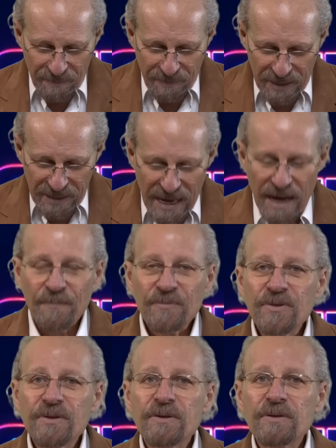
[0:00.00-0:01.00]
But yeah,
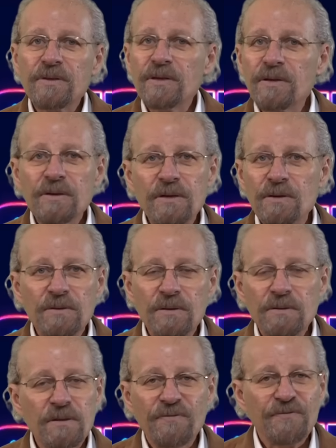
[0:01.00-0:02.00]

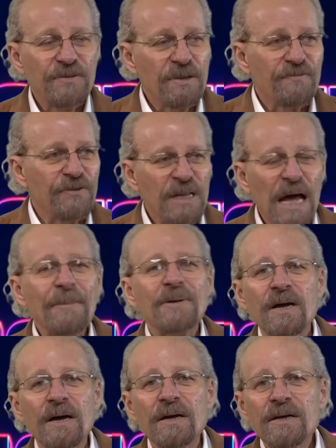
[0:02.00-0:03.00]
the
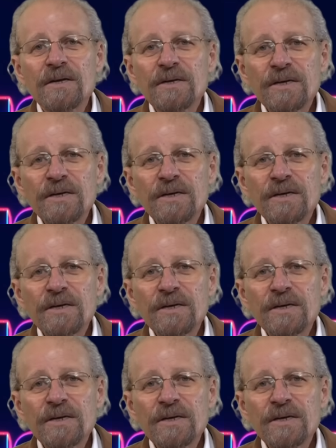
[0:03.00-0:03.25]
phenomena